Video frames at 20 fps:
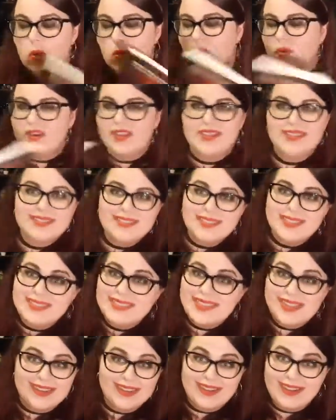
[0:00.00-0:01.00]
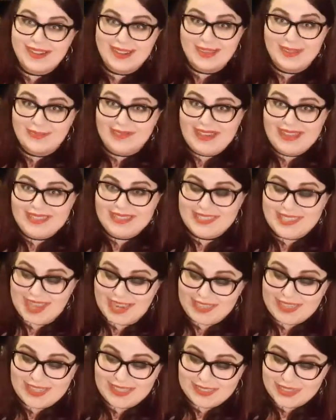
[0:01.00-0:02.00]
audiences didn't like the way this
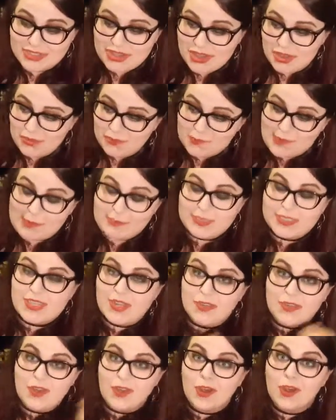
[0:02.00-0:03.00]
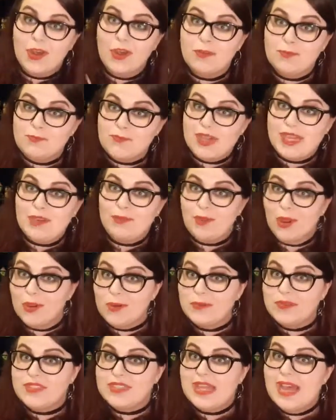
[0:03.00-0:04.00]
ended, so Bram Stoker
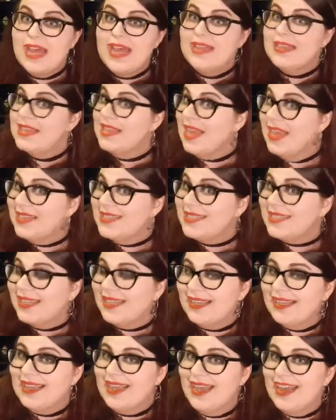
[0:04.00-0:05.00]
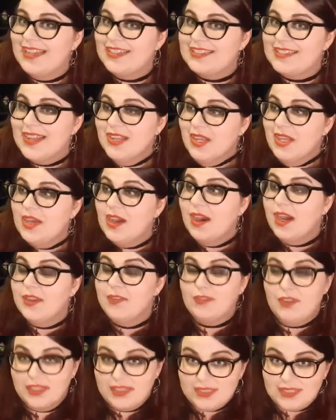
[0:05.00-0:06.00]
rewrote the ending, and
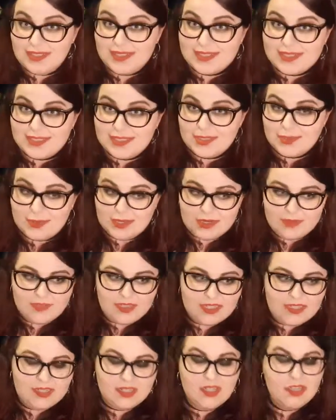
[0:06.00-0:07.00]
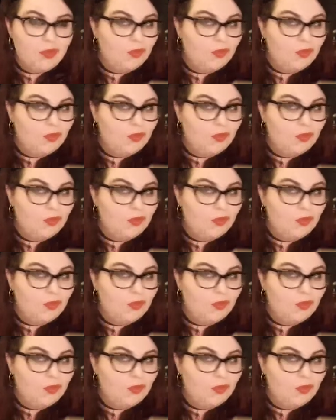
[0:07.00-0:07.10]
I've read the 1912 ending.